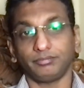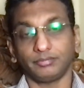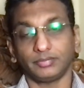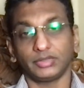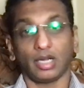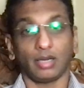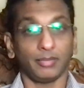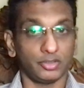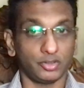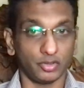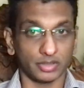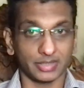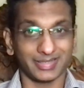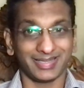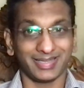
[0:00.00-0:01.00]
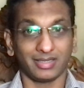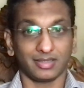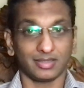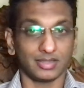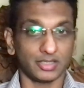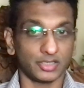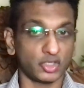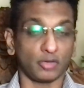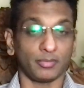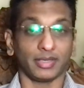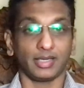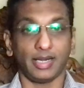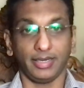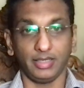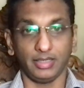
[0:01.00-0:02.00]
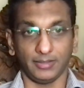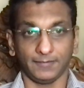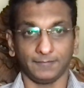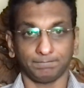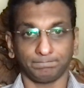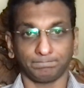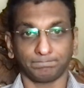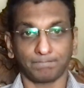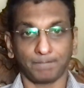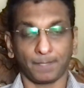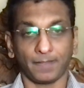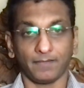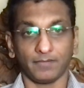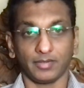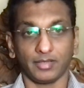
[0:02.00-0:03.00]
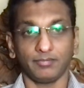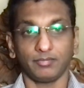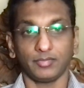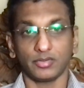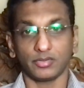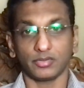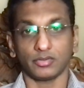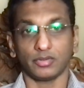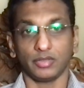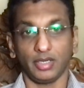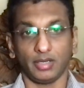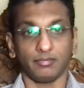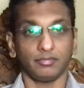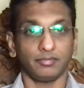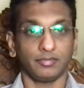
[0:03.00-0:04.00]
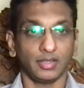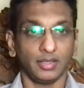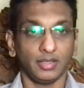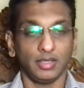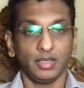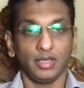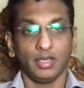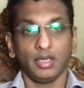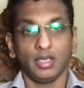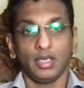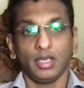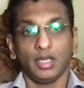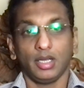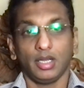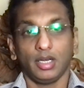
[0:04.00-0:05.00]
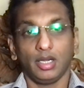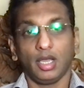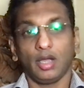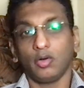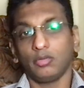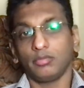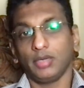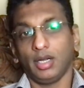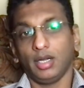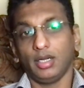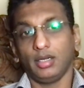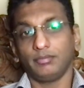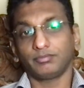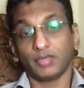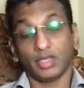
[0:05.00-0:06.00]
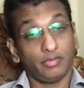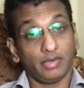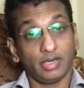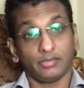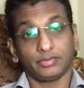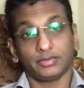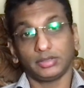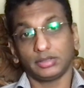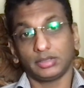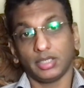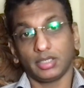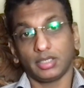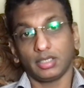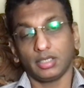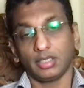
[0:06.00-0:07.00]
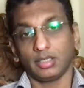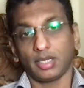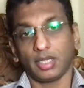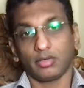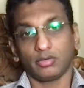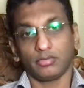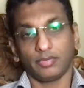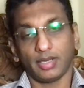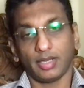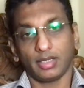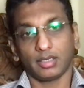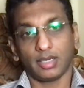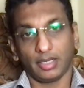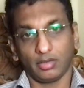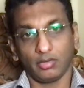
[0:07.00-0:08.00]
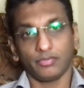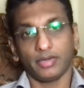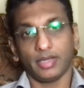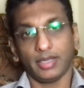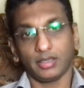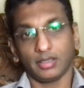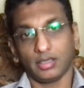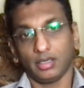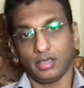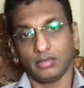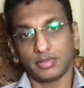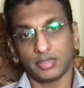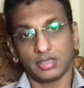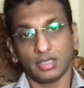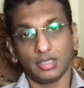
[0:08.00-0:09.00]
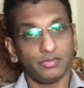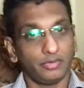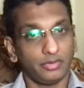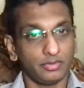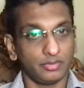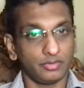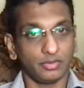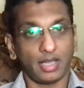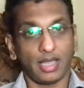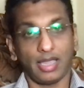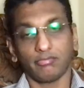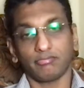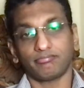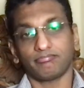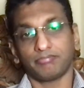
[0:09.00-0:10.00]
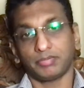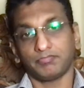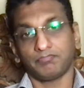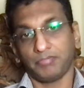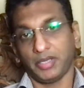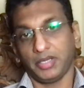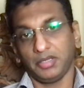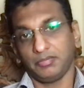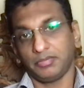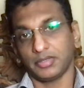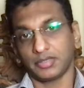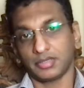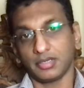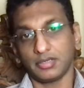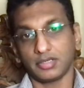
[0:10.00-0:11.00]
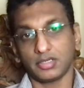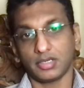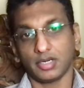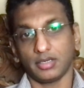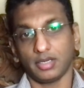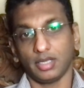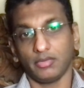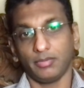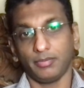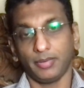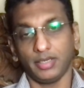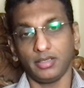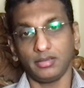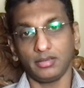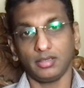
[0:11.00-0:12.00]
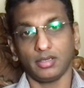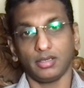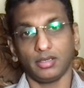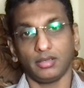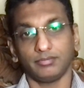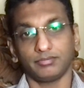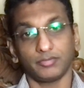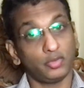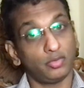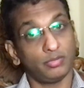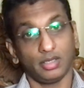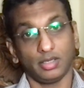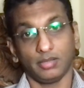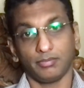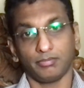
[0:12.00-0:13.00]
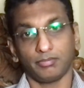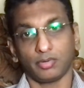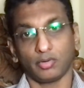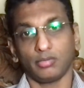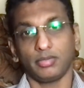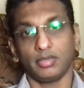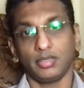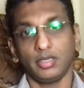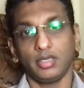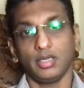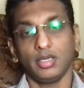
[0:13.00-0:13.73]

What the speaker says: damage the stomach lining. Okay, so yeah. Now, even after taking diclofenac, still if you have pain persists and heavy pain, you may probably